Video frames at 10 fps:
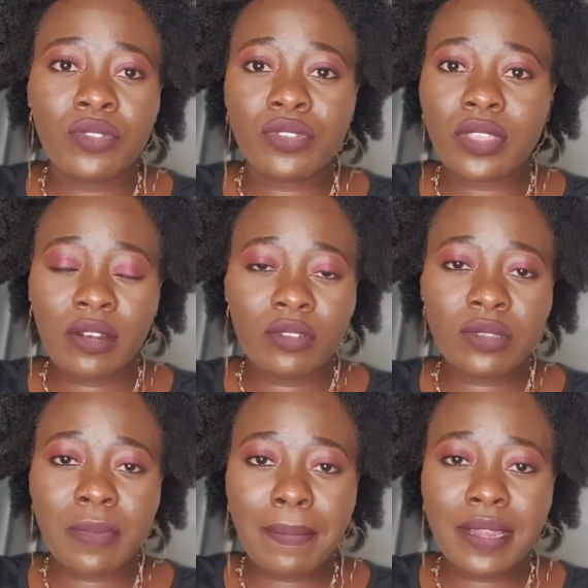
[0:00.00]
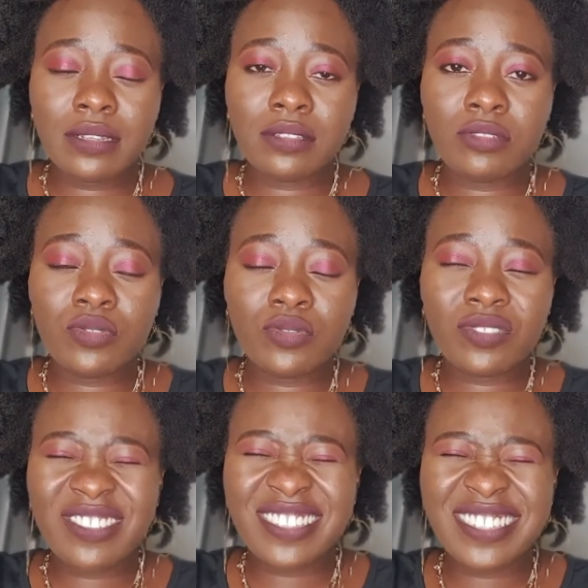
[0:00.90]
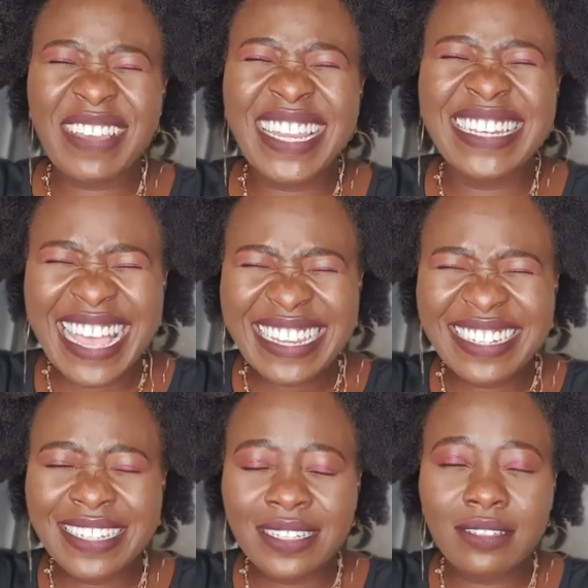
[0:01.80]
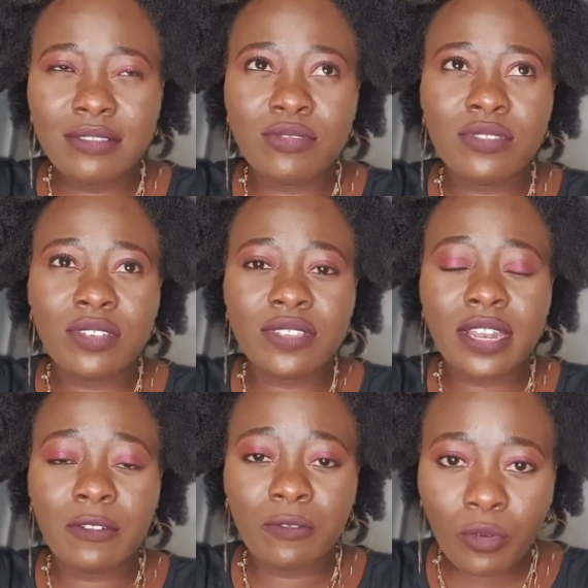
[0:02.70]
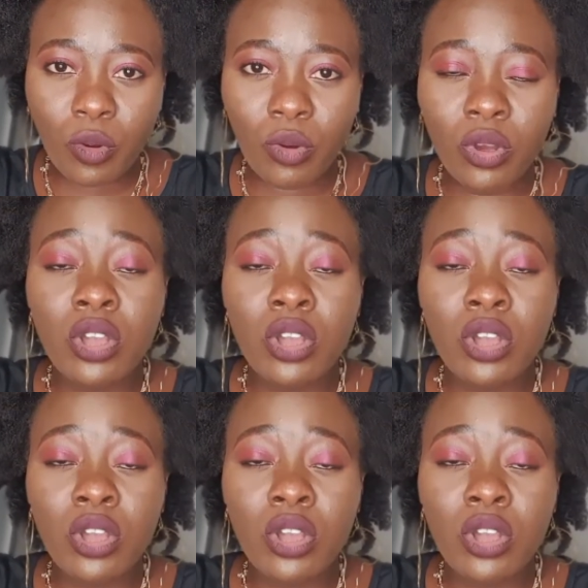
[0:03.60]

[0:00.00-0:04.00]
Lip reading: I lost my parents in 2000, my dad in 2004.